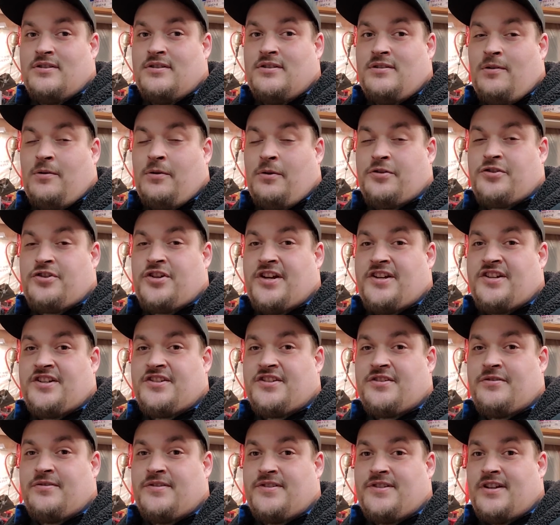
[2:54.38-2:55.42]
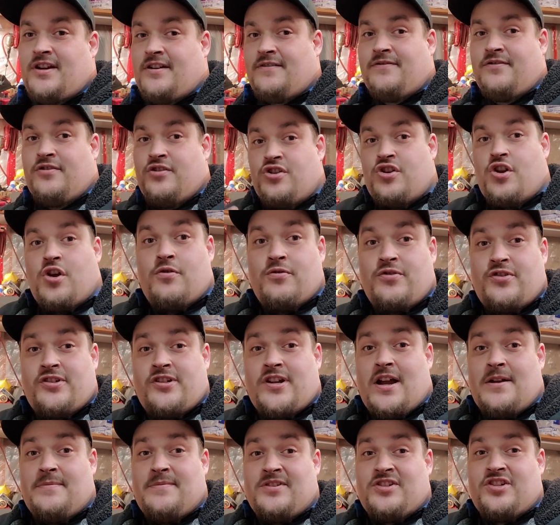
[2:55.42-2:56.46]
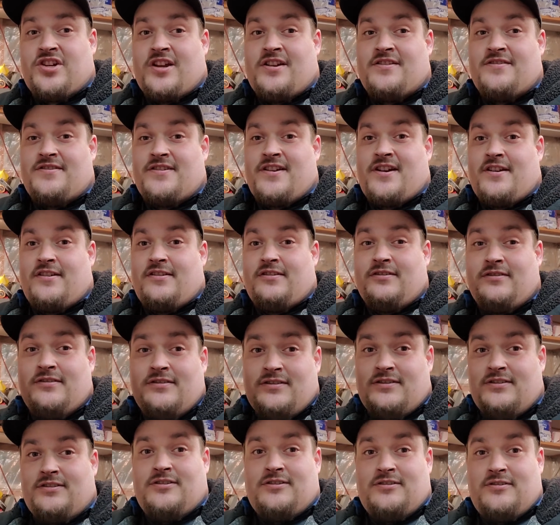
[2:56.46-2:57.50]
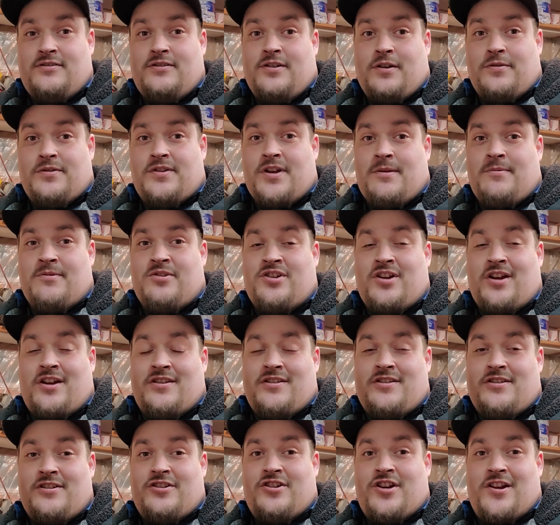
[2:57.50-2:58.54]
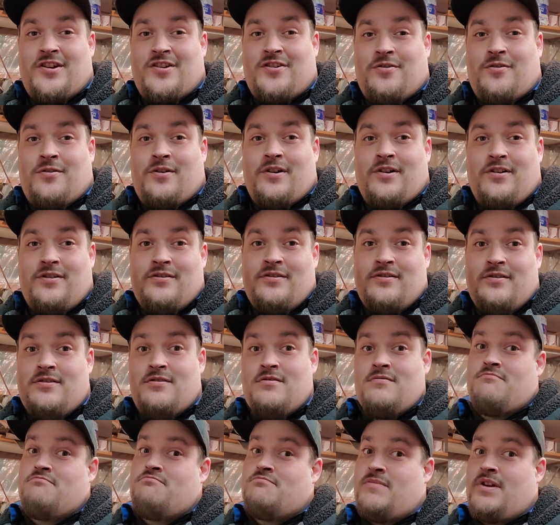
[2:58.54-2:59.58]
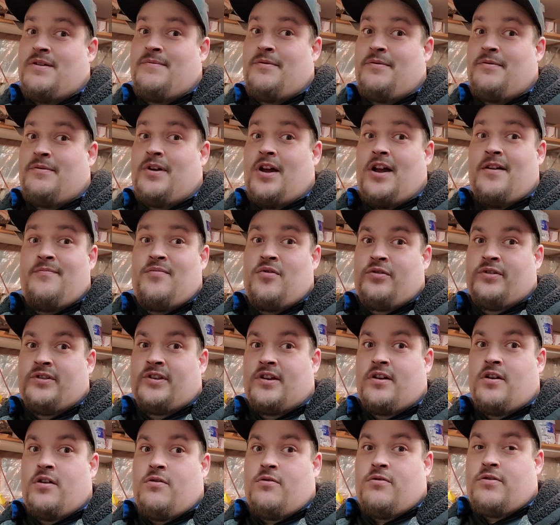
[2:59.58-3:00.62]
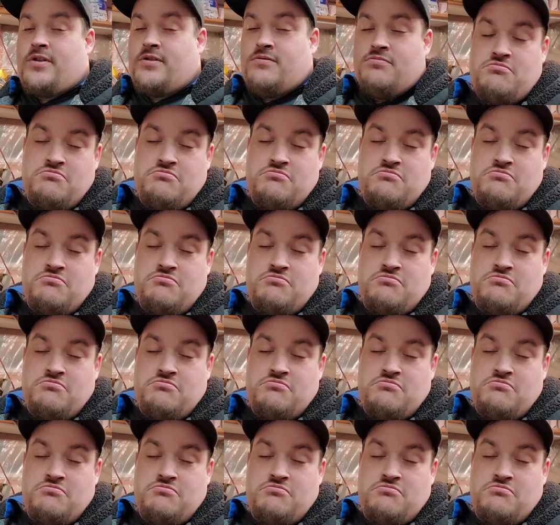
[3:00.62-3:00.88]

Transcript: oil changes, doing stuff. No timing chains yet. No timing chains. You change your oil, maybe I broke the code.